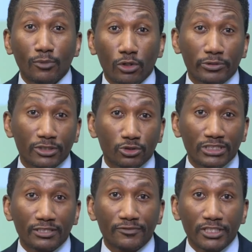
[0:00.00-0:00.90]
the more
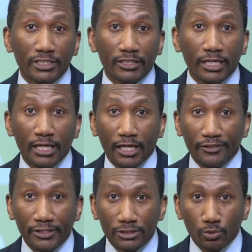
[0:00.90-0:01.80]
restrictive tier
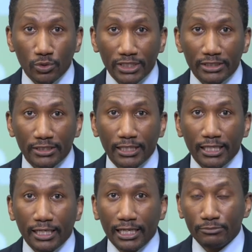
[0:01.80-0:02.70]
this week.
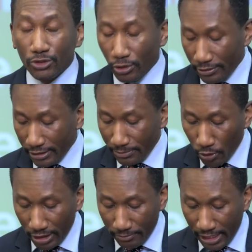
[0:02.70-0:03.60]
I'm joined this
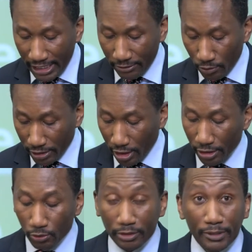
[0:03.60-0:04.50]
morning by
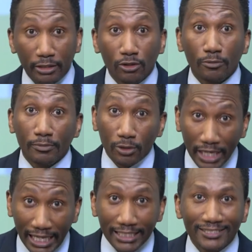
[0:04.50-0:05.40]
Ricardo Romero
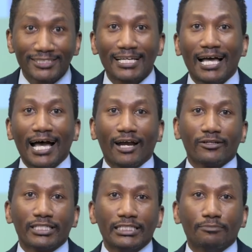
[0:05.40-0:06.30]
Morales,
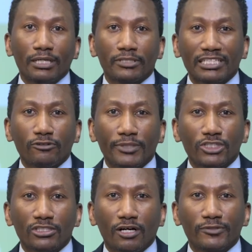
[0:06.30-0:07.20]
our lead public
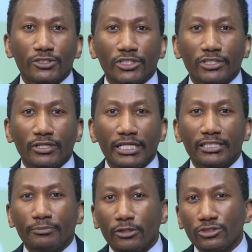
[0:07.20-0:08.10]
information officer here
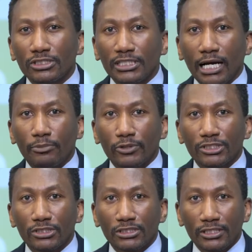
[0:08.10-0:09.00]
at the Emergency
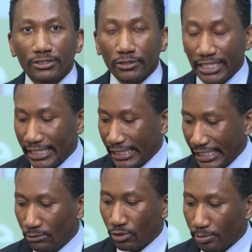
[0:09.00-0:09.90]
Operations Center, and
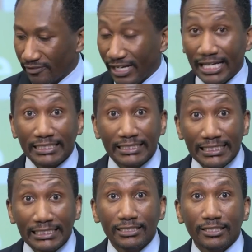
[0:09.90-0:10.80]
he will provide
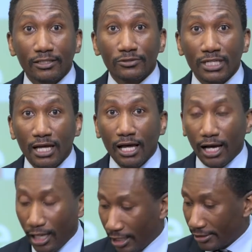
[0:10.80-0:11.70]
details
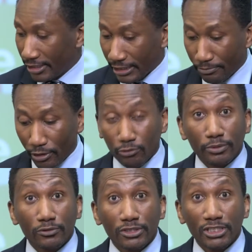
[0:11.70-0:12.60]
on the
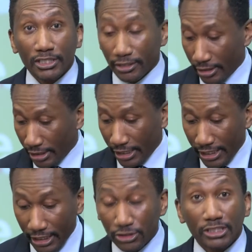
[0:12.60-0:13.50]
purple tier
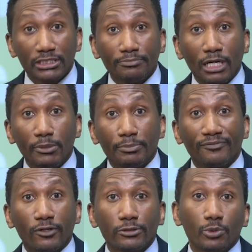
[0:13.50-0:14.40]
in just a moment.
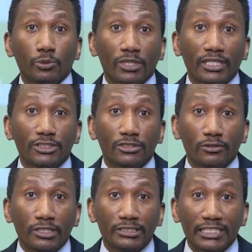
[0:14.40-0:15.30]
But first, we want to let you
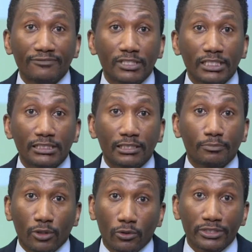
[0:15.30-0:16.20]
know that safety is
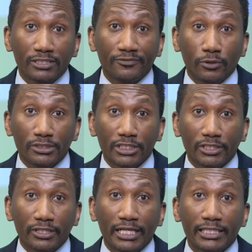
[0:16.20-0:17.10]
a priority for us
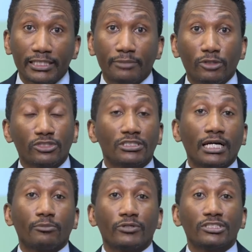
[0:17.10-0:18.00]
here at the
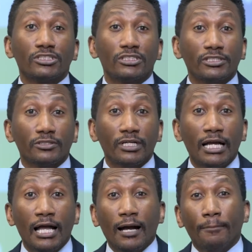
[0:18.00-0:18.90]
Emergency Operations Center,
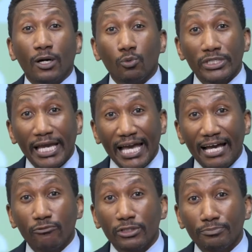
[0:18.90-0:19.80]
but we
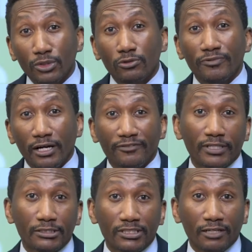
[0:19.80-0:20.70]
have removed our
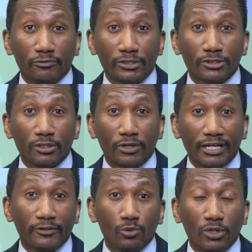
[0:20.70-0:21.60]
face covering so
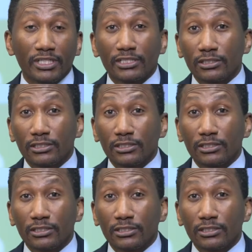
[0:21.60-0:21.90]
everyone,